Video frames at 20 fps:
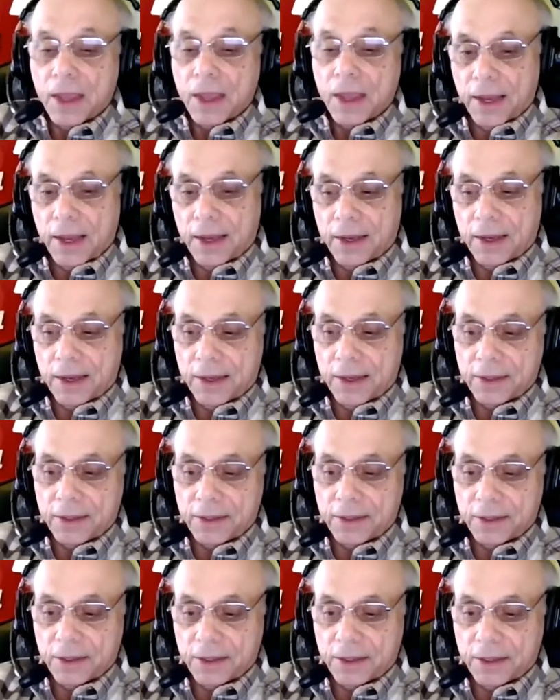And
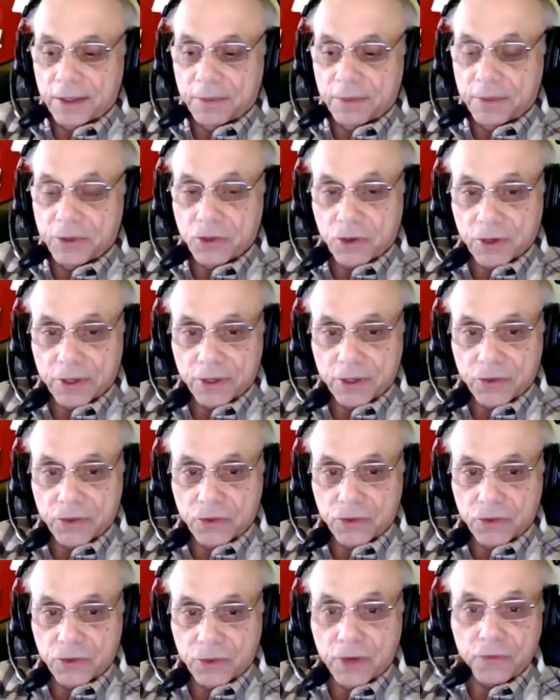I've been talking
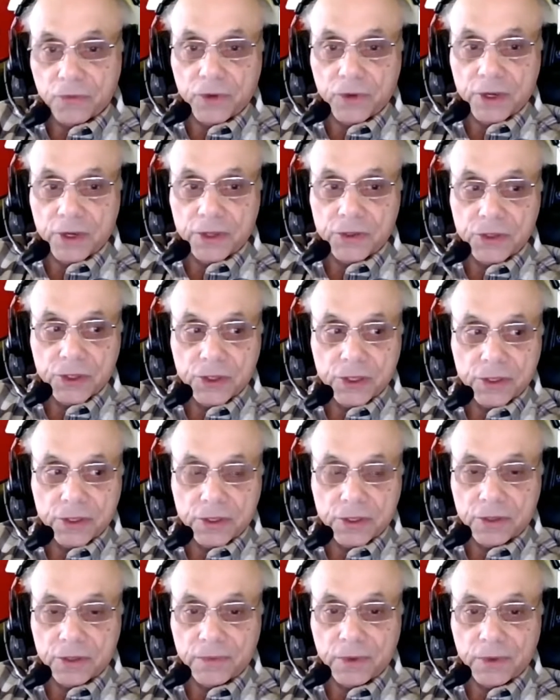to our friends at
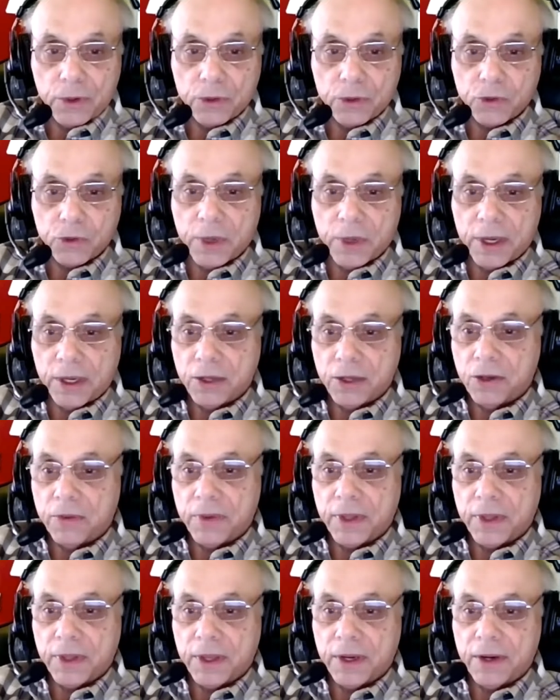Volkswagen over
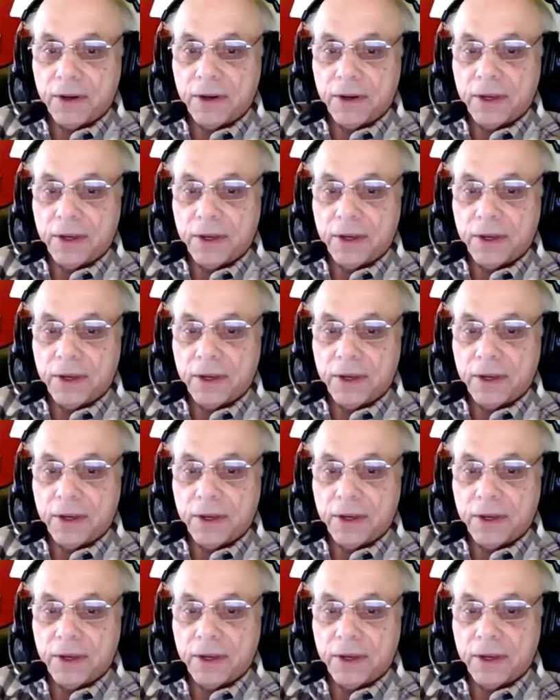there,